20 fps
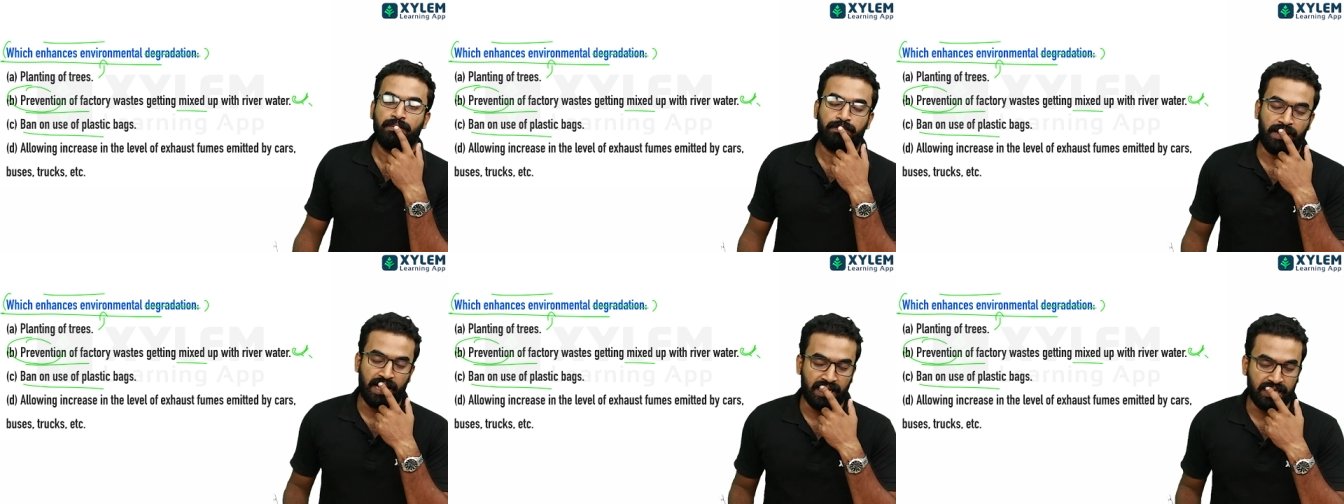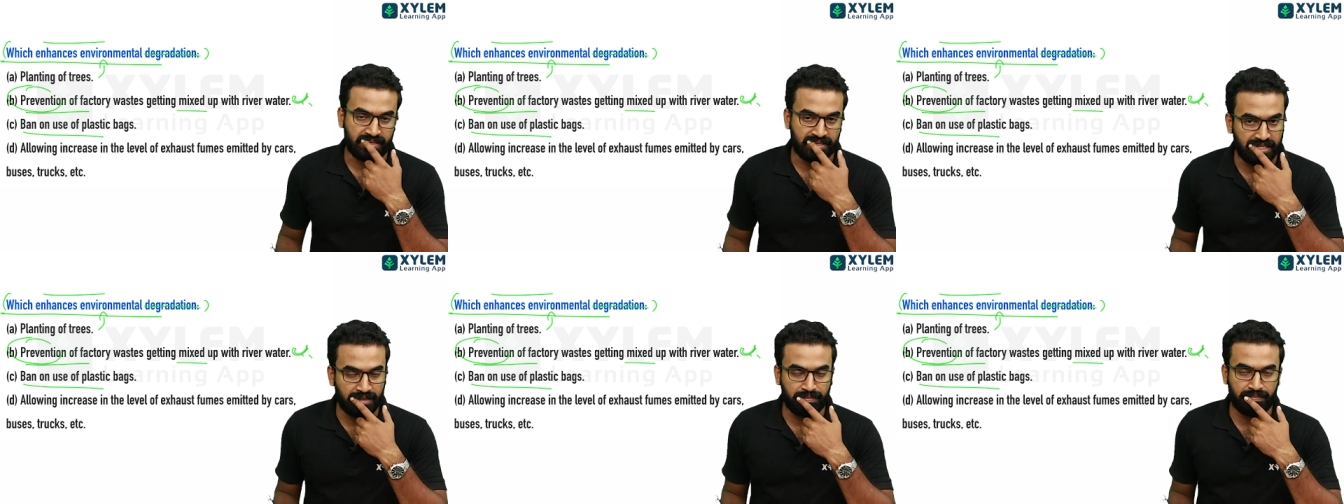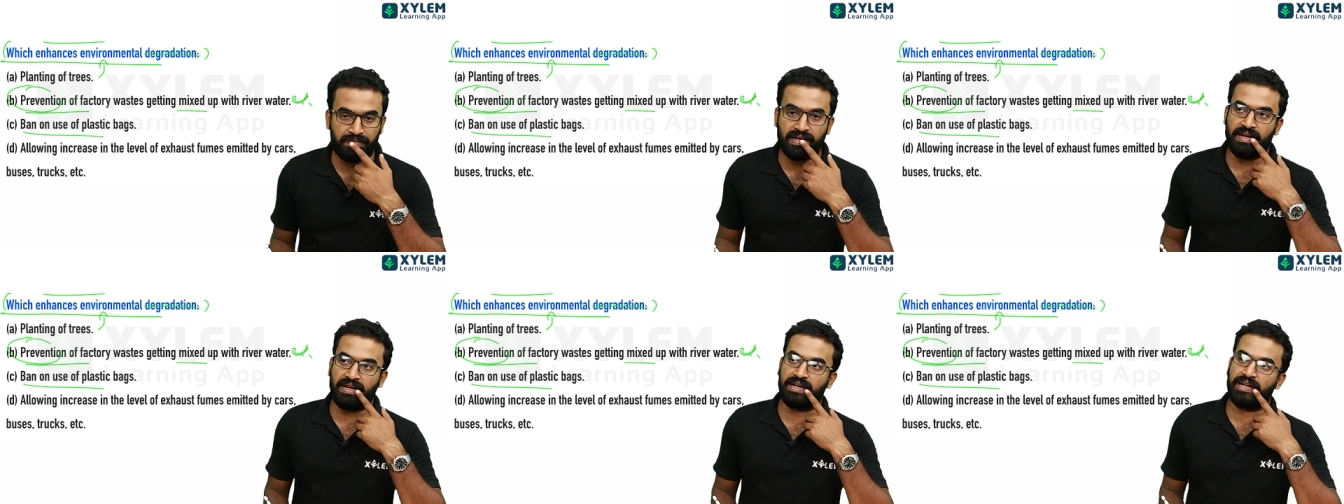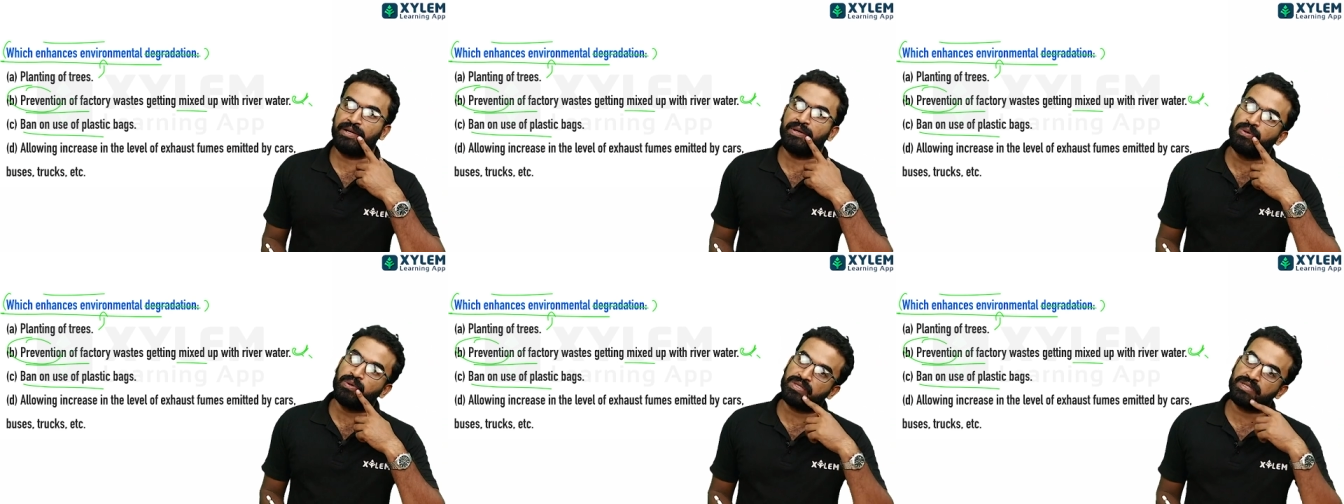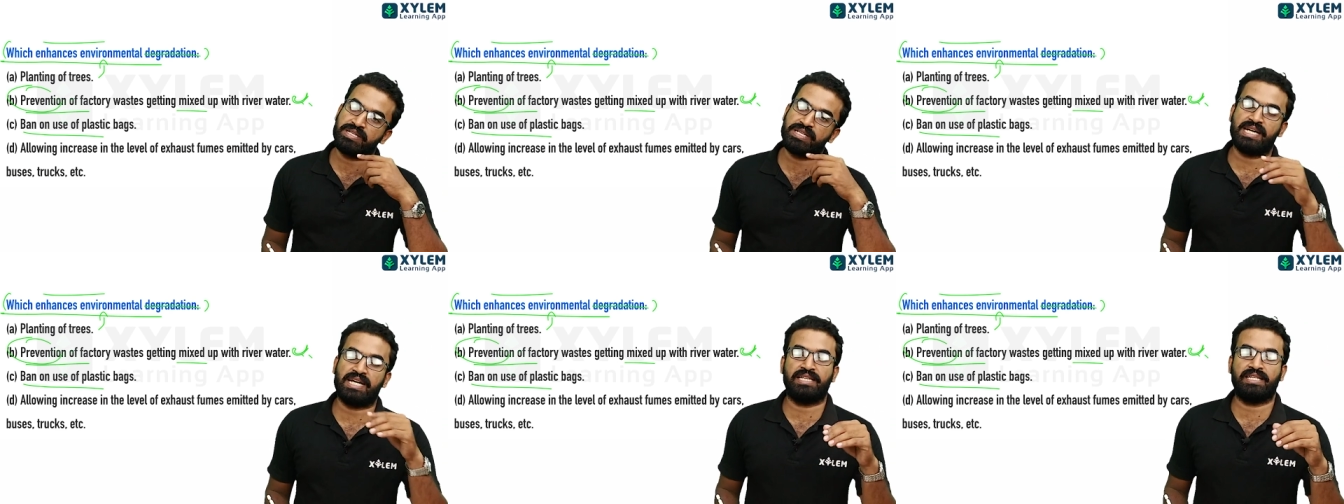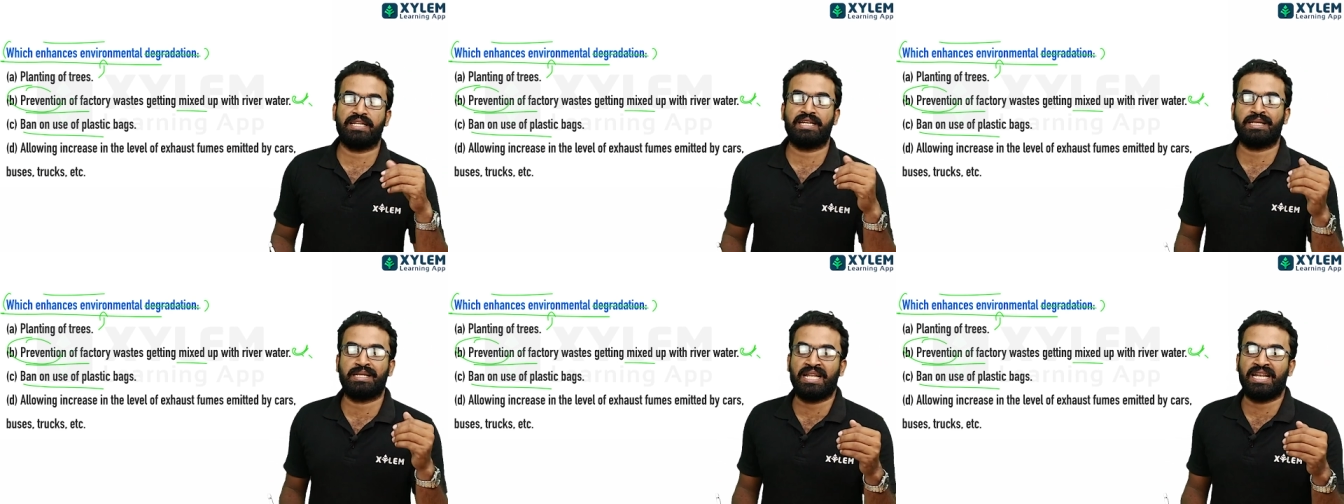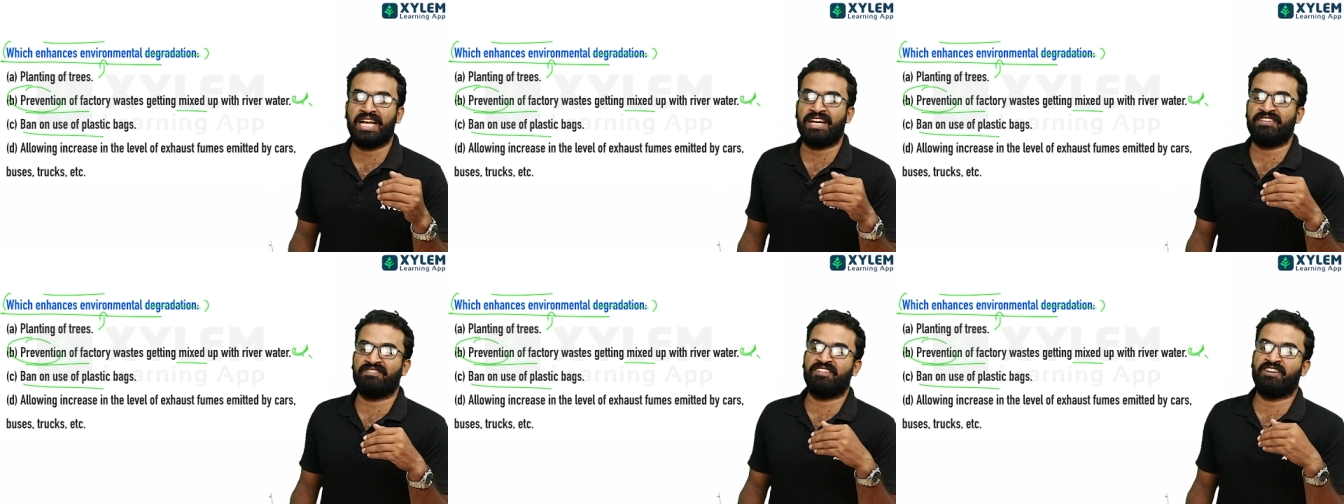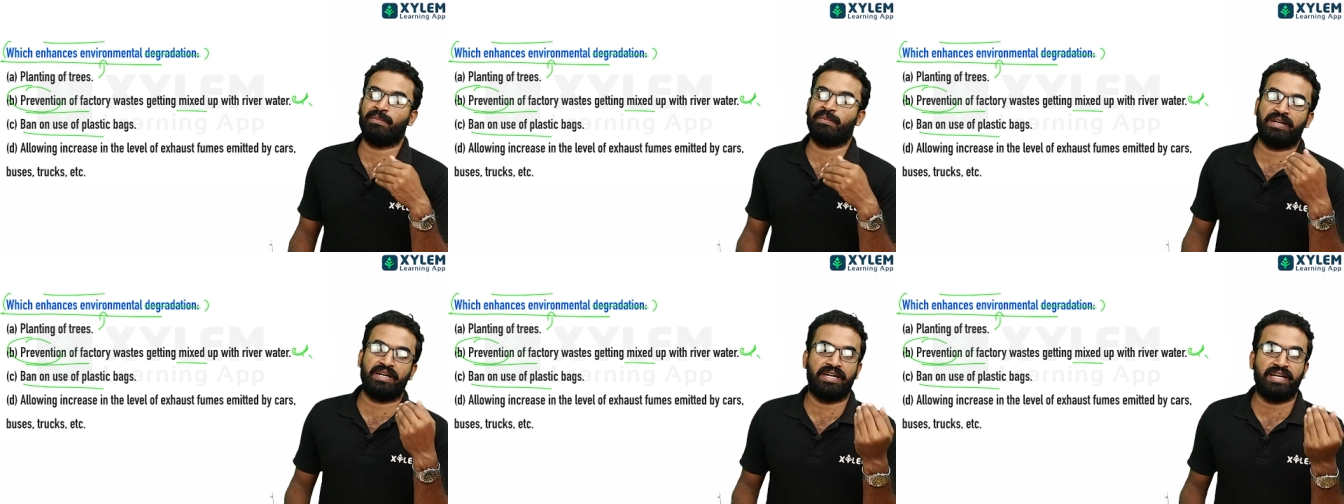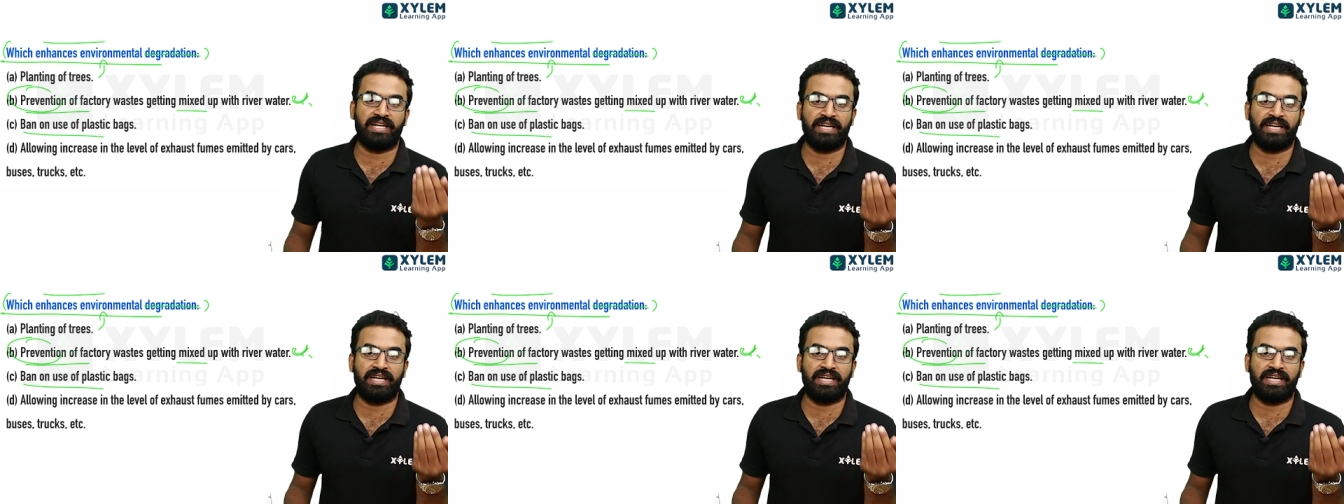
Plastic bag use environment